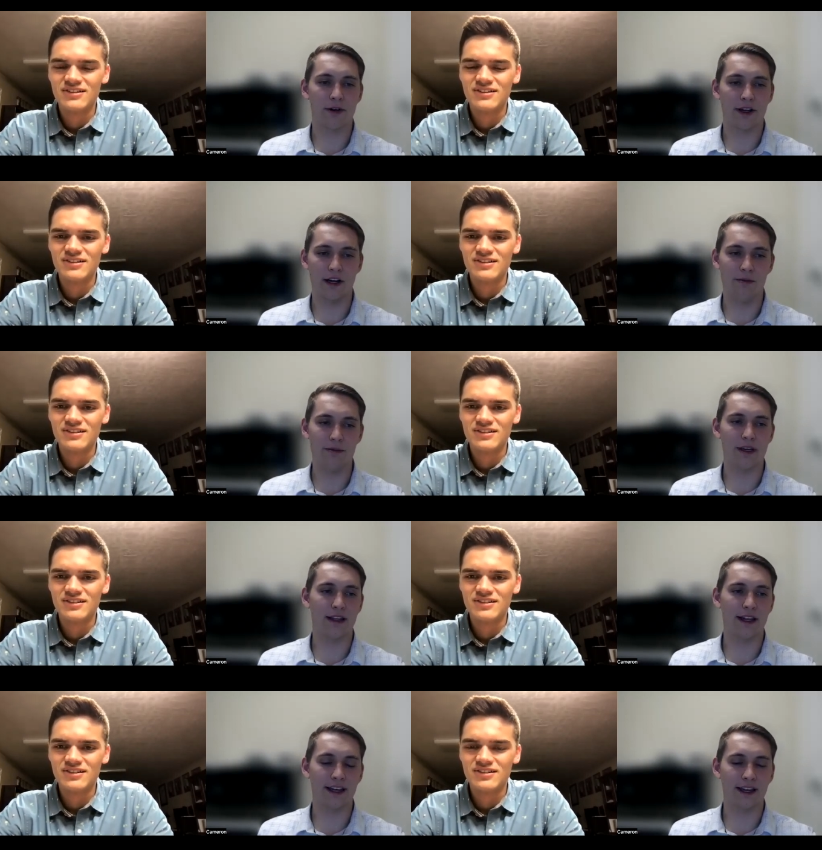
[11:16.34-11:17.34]
Speaker 1: to help me
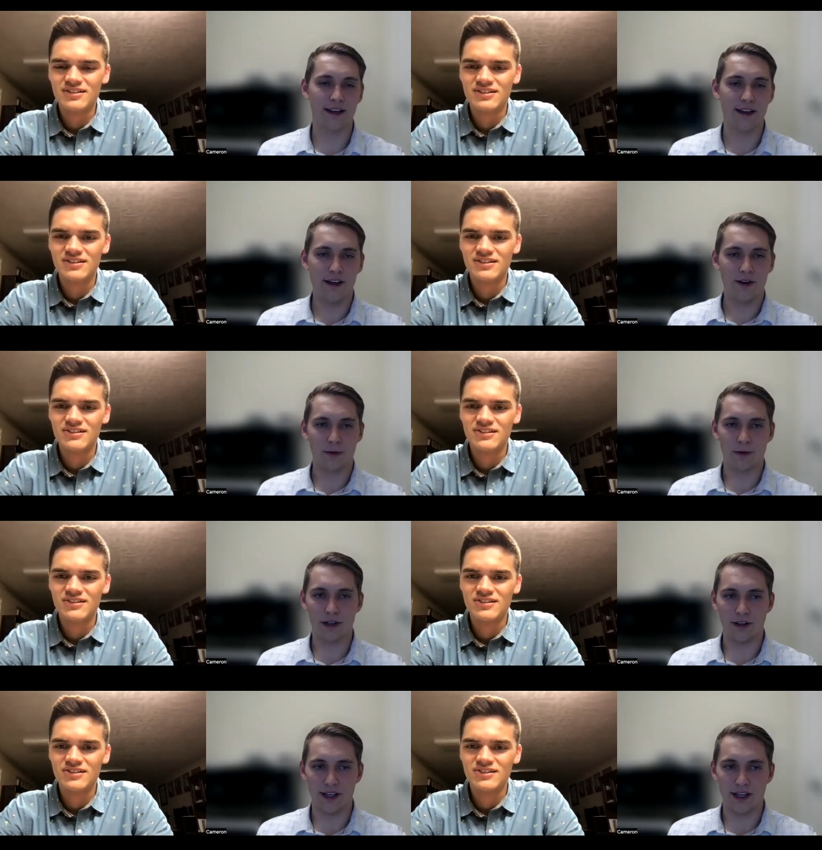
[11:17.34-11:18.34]
like
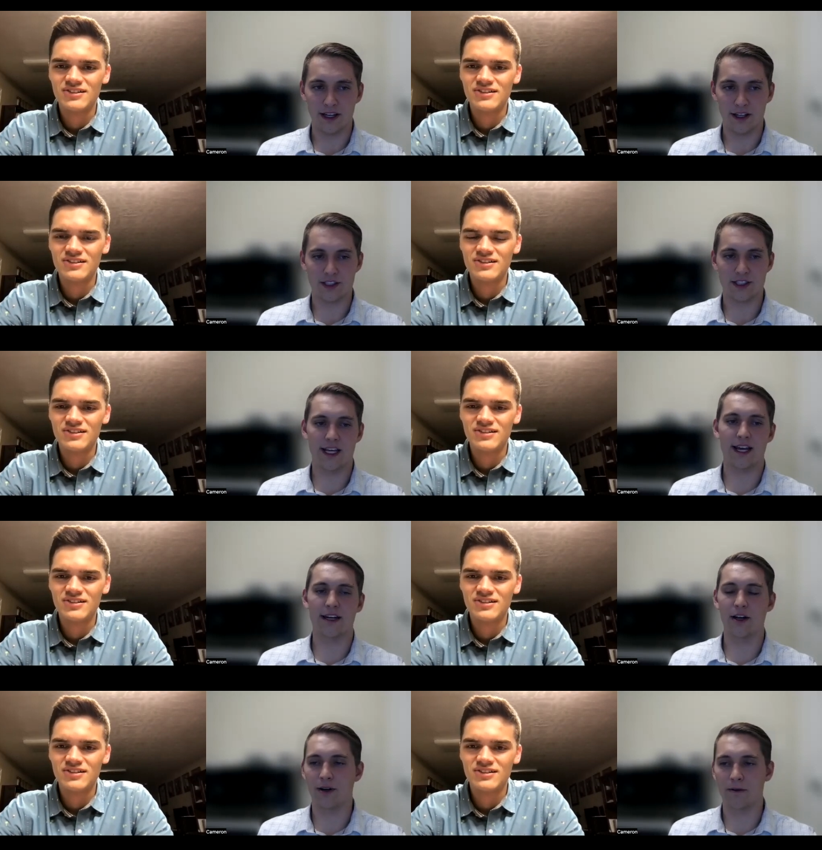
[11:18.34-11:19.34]
really understand and
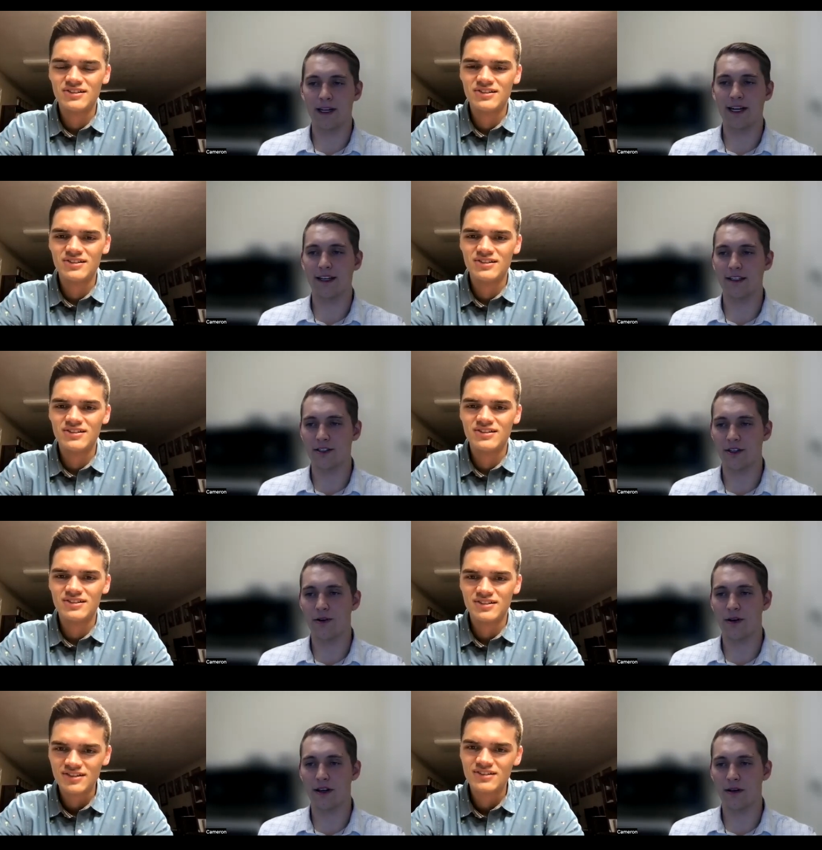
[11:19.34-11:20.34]
know what I'm getting into
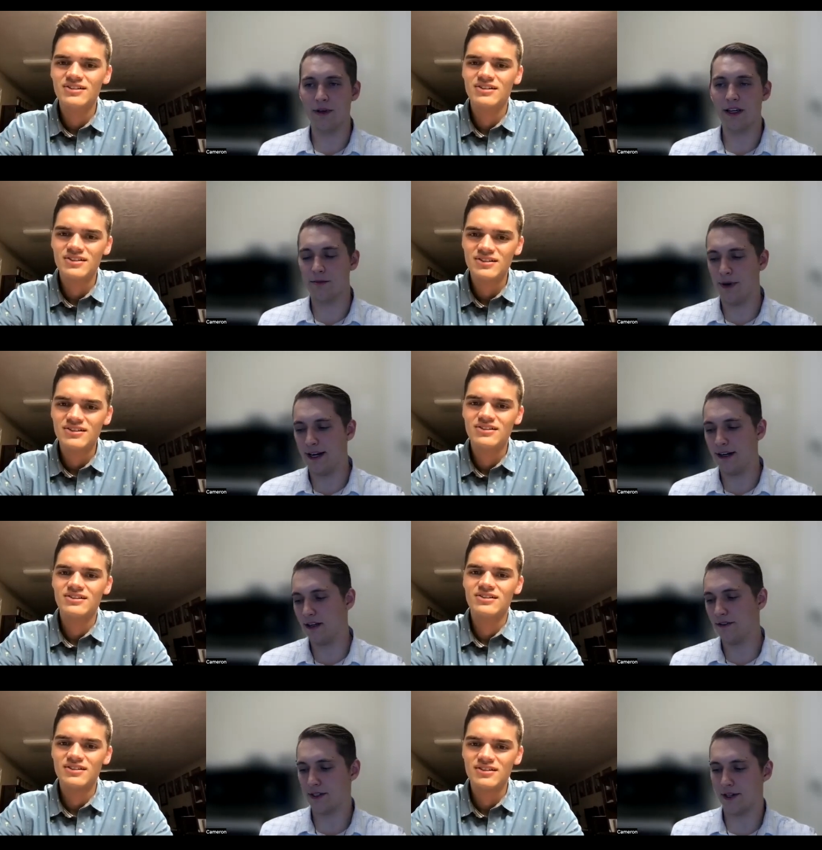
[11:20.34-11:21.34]
and, and be
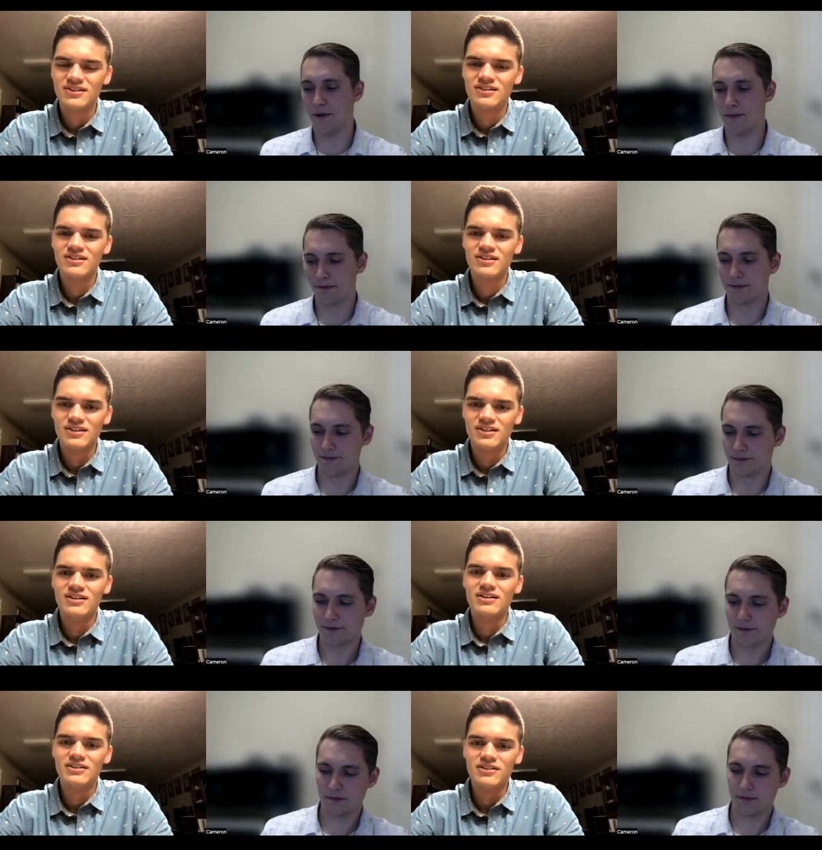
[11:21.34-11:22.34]
competitive. So
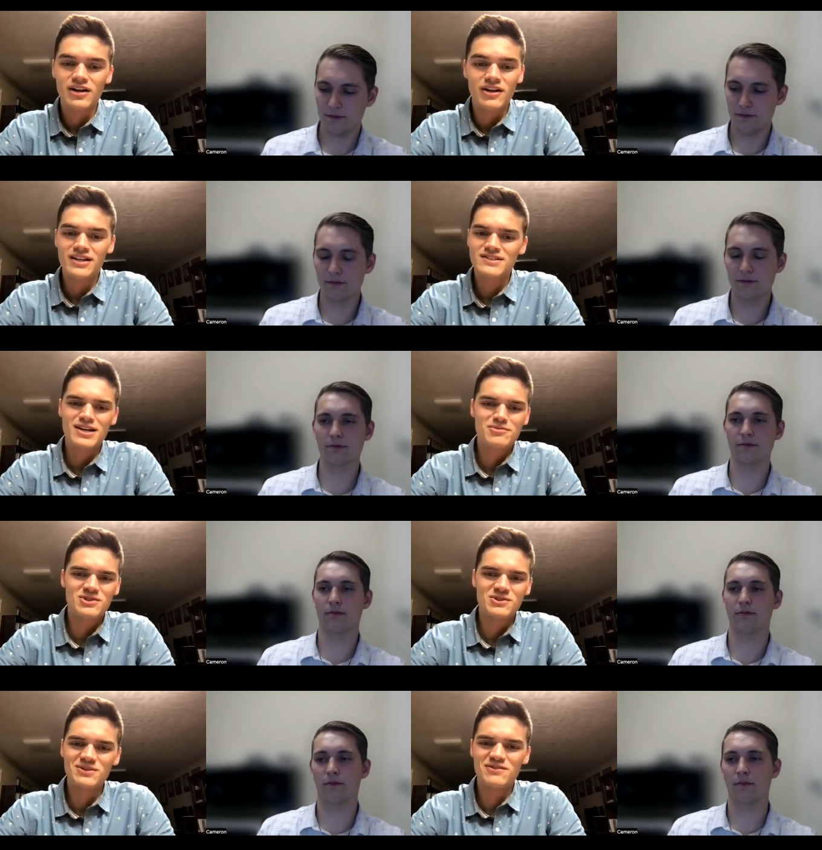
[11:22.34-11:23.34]
Speaker 2: no, that's
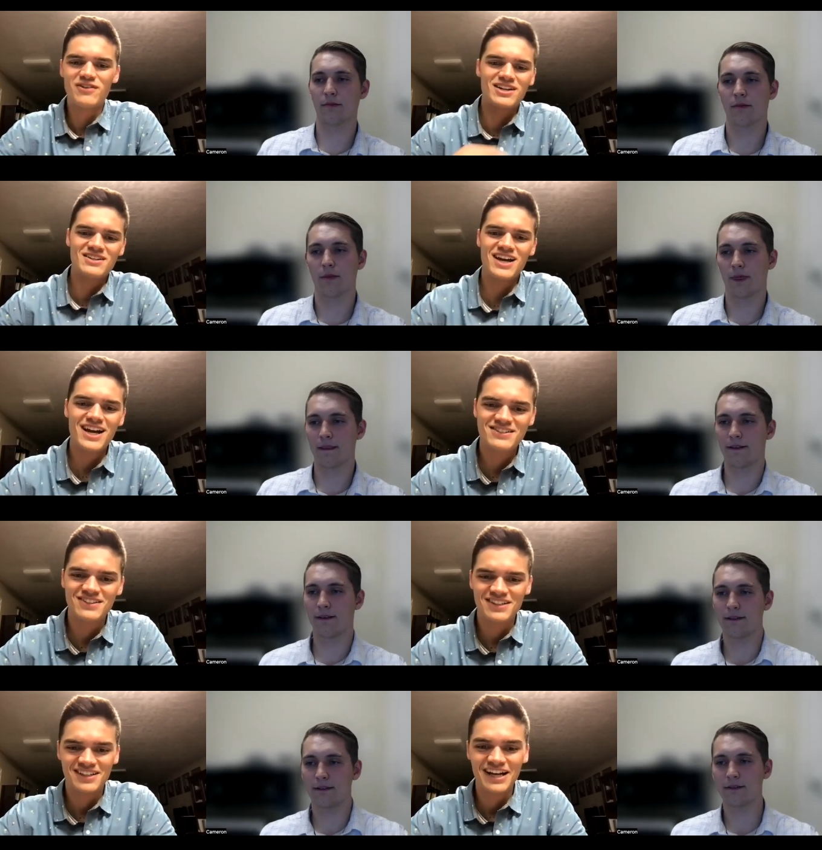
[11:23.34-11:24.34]
absolutely
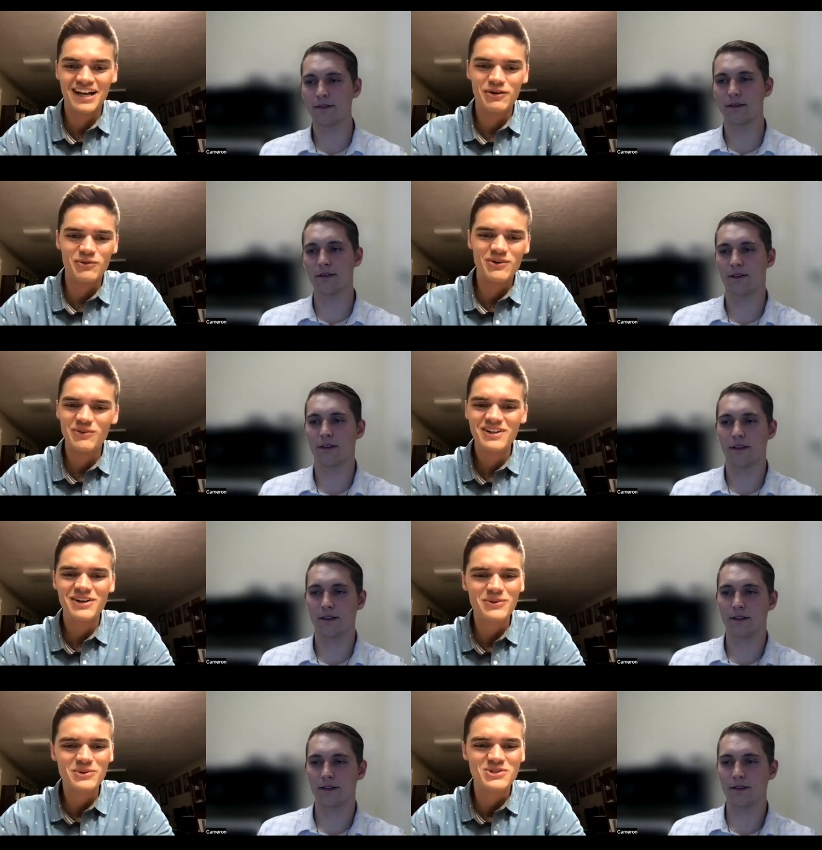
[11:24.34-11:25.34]
fantastic. Uh, what what
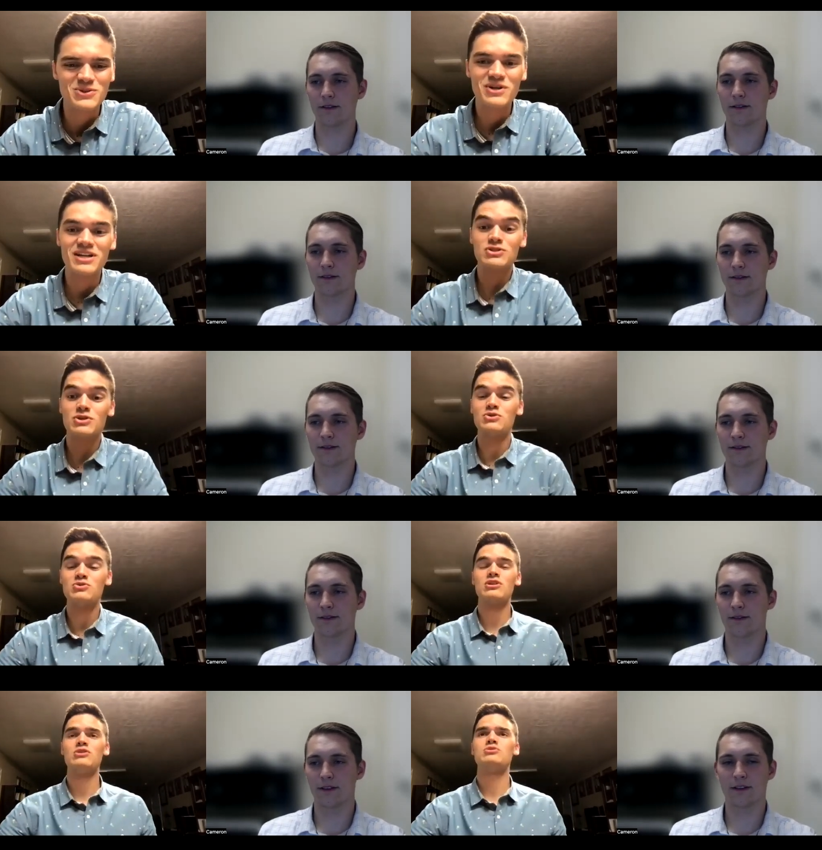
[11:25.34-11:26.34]
a cool story! And so
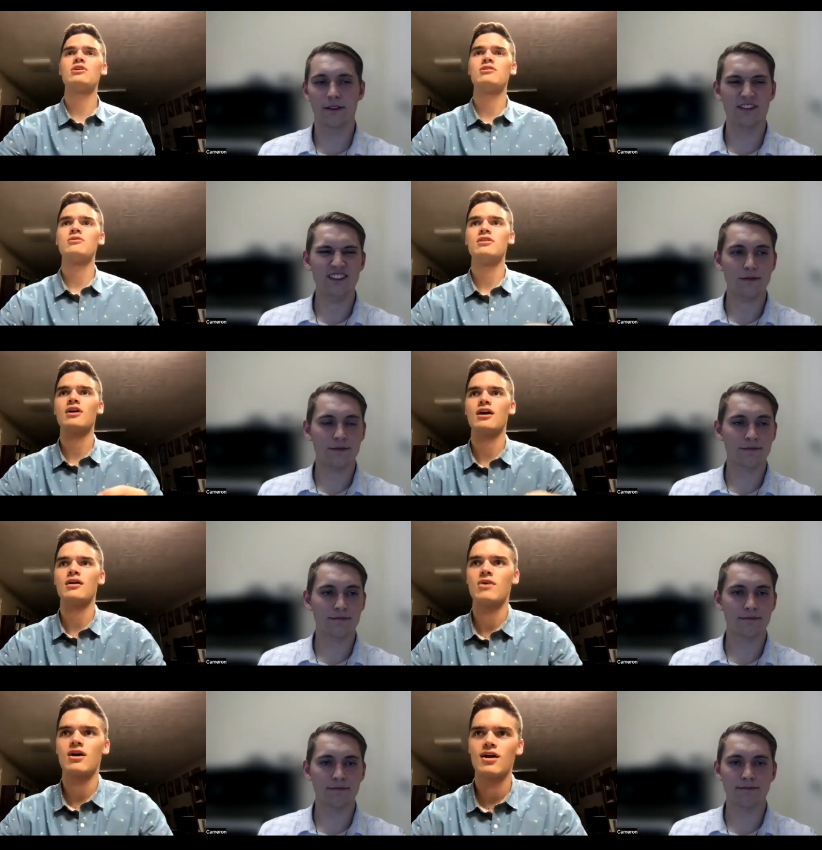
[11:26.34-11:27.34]
you you start
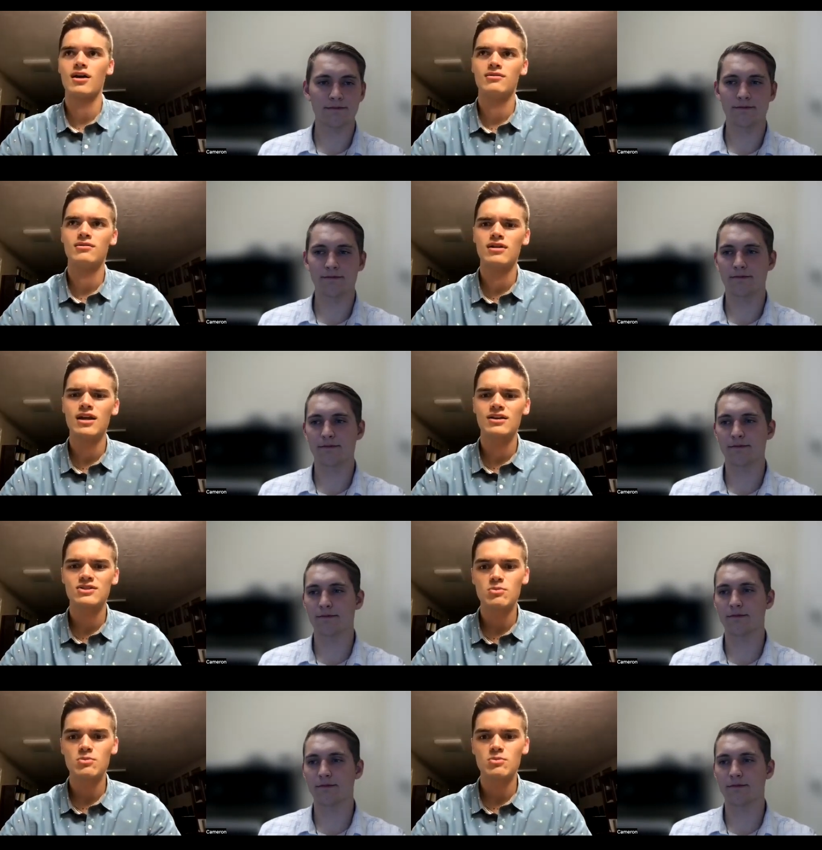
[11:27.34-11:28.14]
Guggenheim uh, next